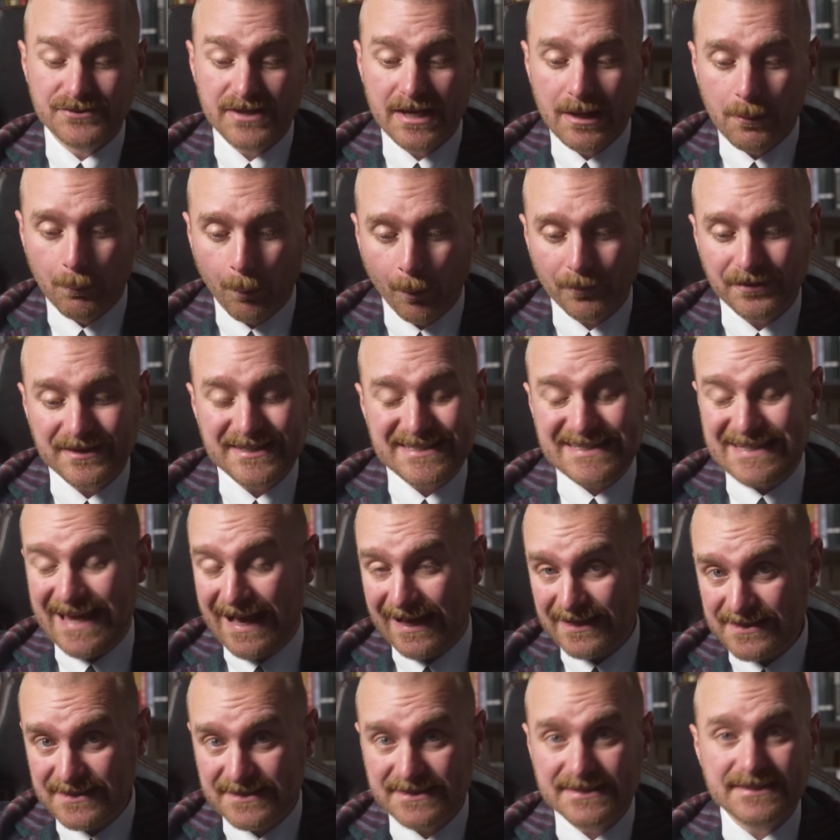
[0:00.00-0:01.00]
what this
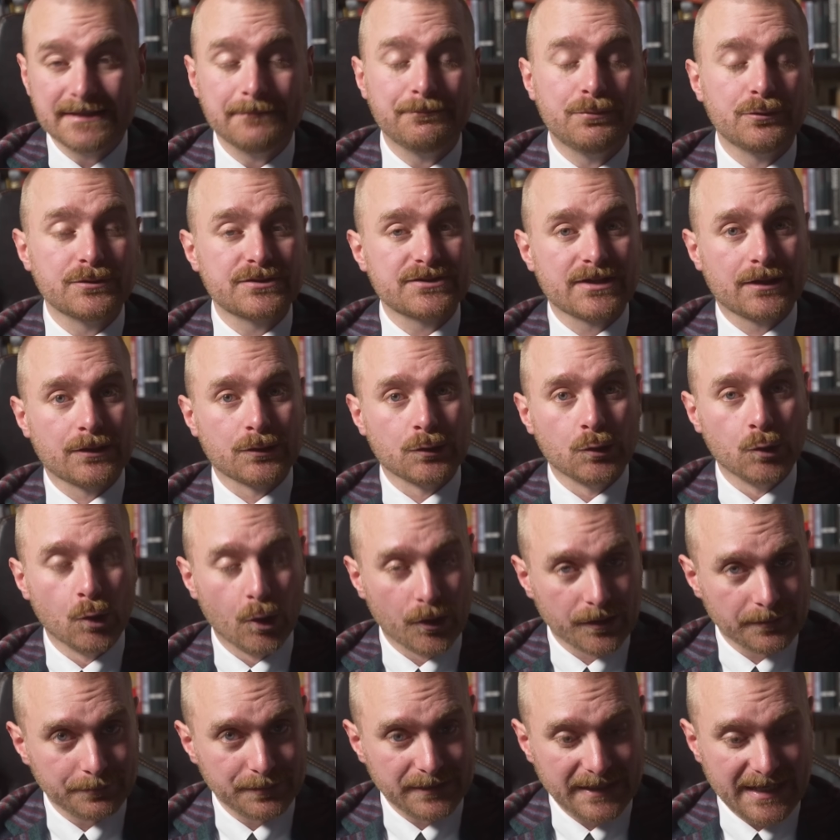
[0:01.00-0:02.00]
does is it puts a
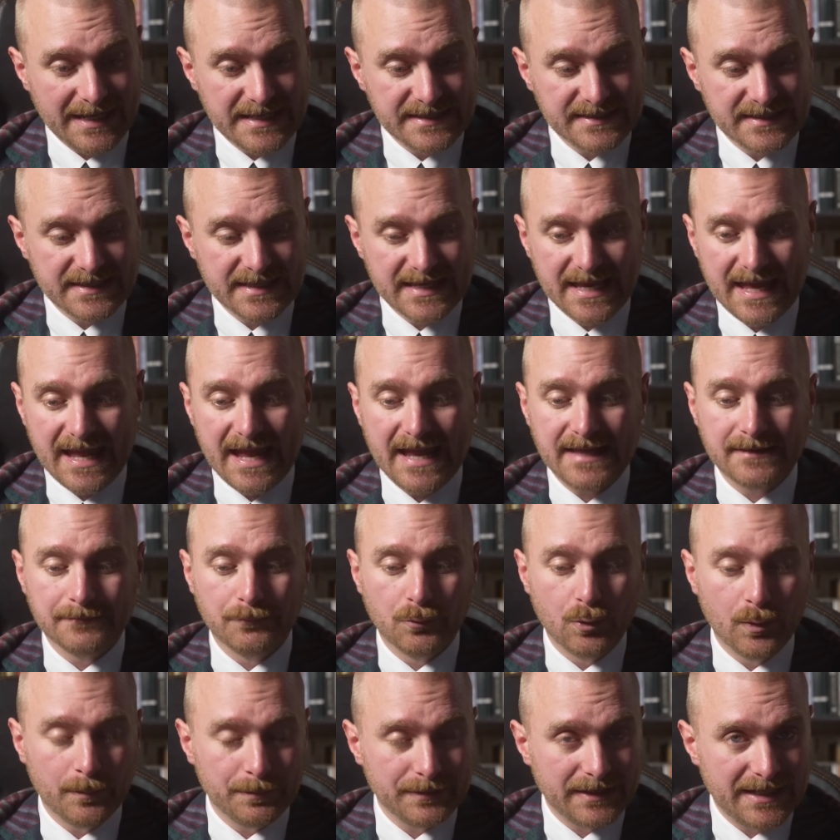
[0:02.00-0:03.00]
lot of planes in the air, and the
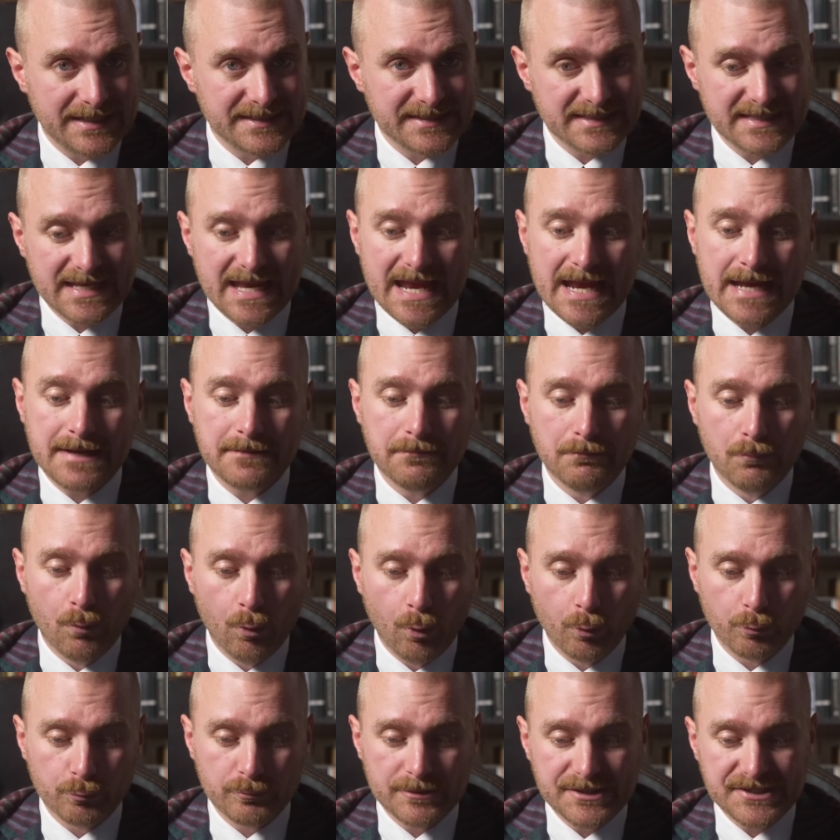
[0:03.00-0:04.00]
more planes in the air,
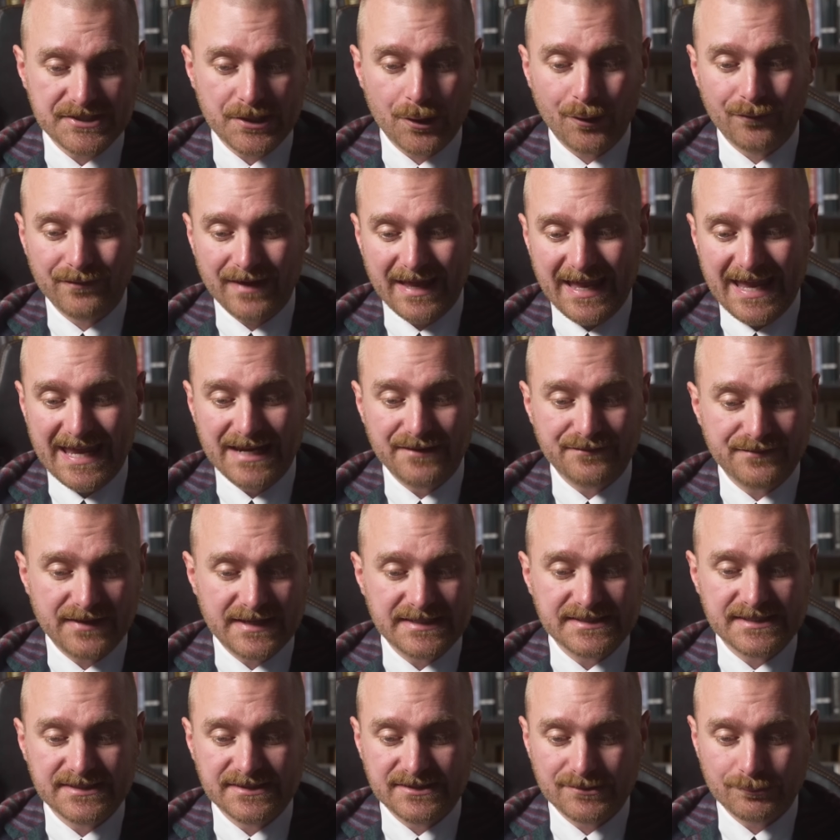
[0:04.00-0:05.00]
more risk of air
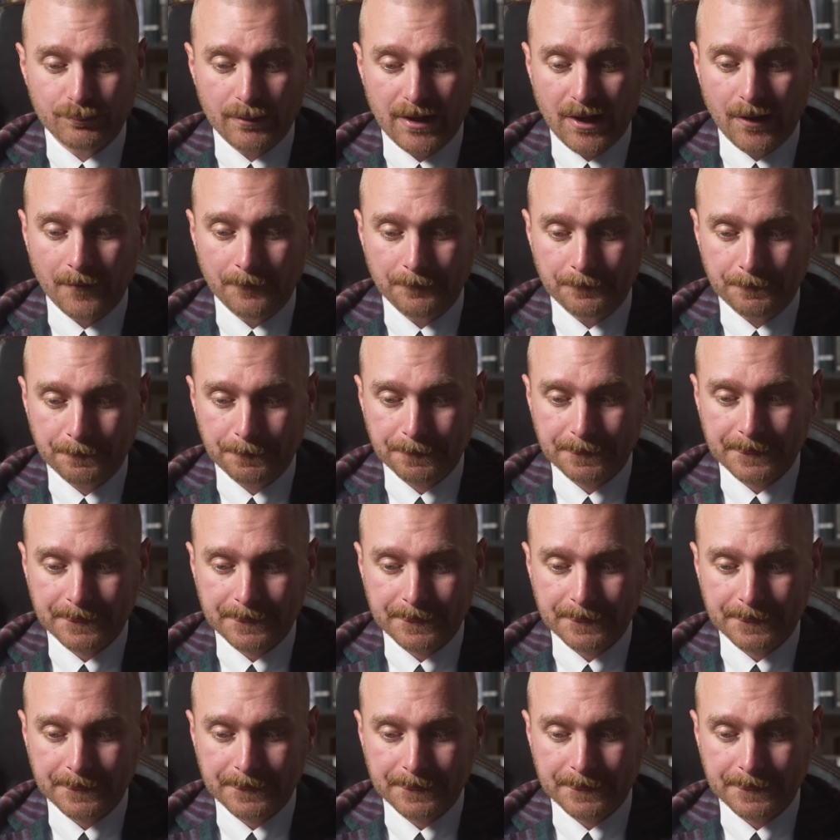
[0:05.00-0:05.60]
defences as well.